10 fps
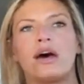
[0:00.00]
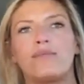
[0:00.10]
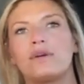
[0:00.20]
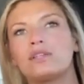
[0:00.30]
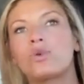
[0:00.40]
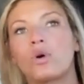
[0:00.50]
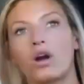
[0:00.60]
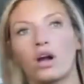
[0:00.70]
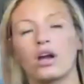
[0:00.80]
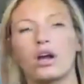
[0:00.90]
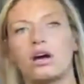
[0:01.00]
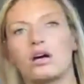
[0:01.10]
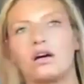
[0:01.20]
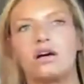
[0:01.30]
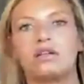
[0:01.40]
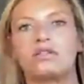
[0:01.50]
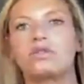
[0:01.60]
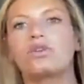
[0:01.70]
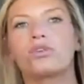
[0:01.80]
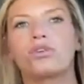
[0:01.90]
a mentor
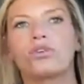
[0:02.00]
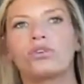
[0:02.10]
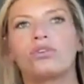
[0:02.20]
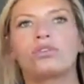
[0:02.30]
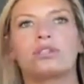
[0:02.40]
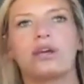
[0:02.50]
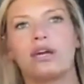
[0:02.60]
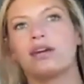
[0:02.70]
to little girls,